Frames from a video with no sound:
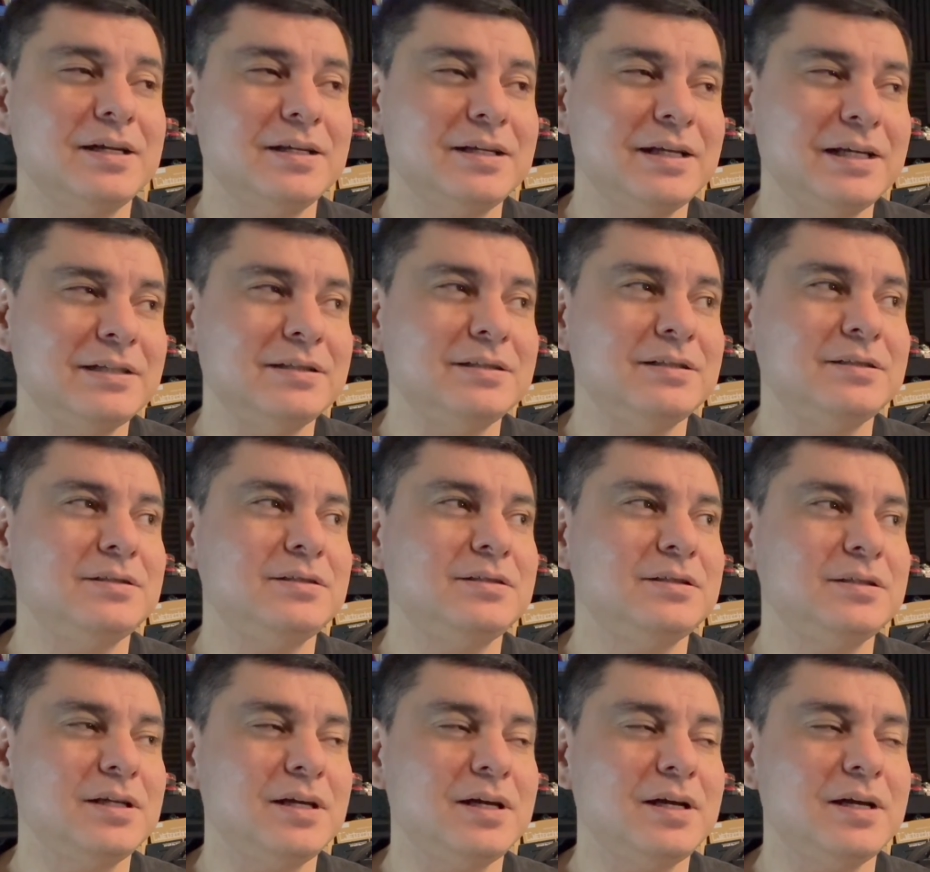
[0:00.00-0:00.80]

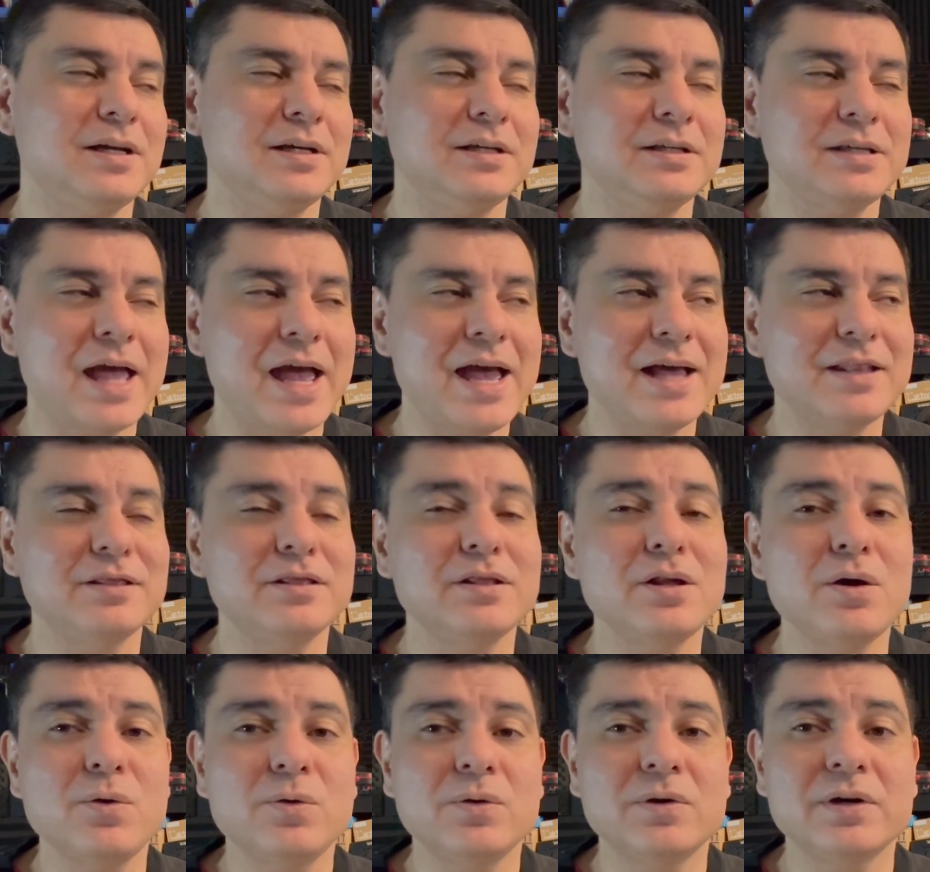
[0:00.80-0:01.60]
It had
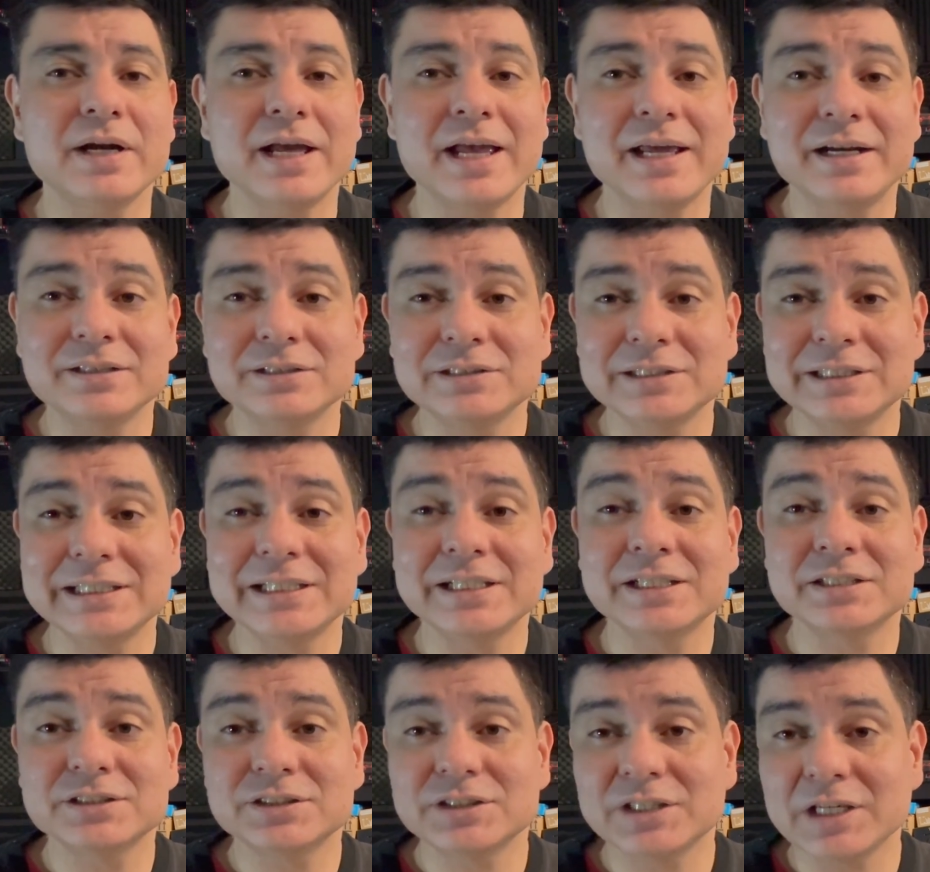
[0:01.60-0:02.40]
lower energy
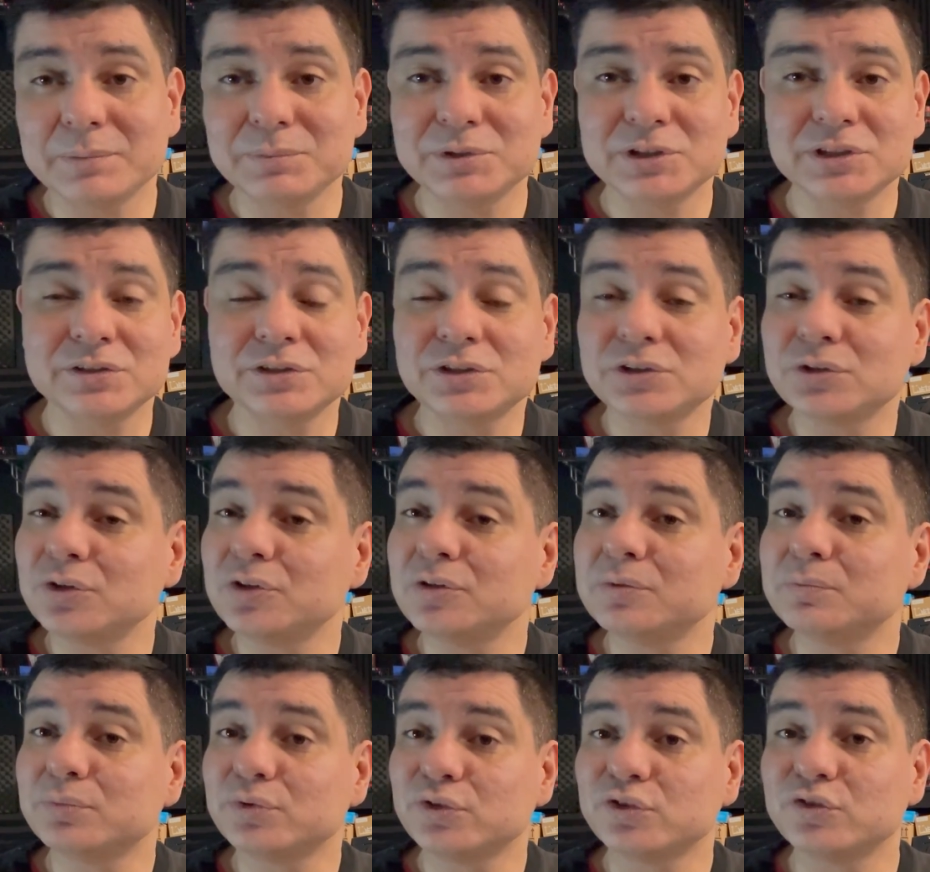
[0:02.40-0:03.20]
consumption, so you
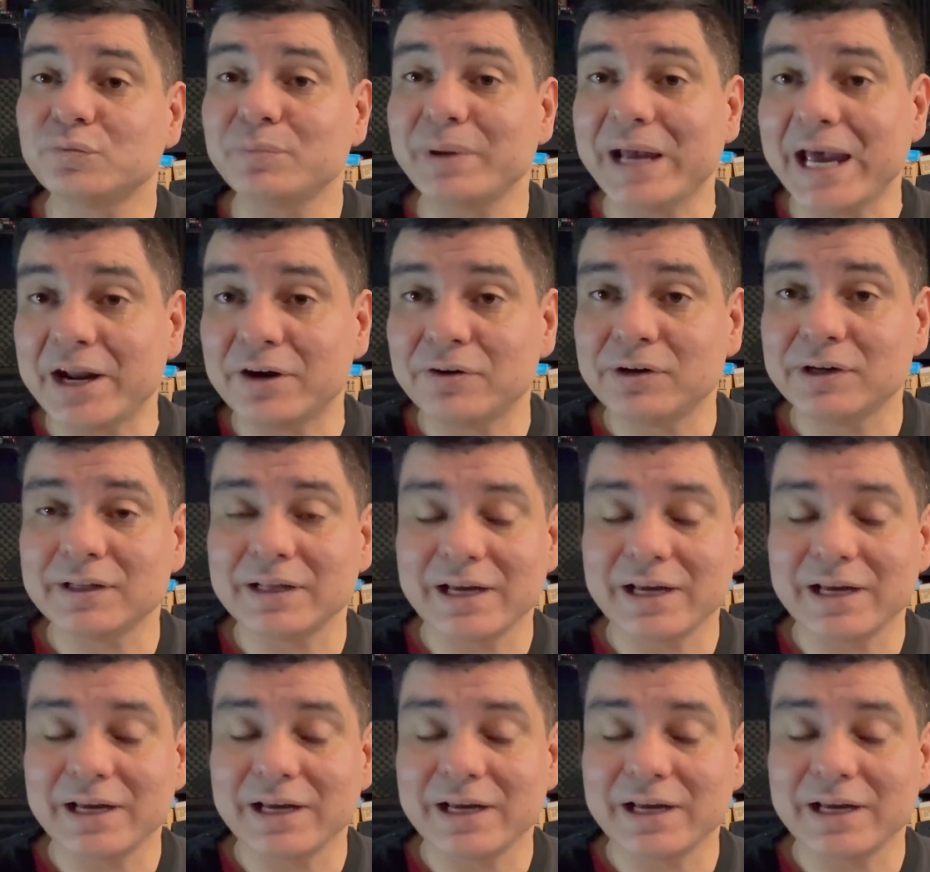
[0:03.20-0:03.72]
improved battery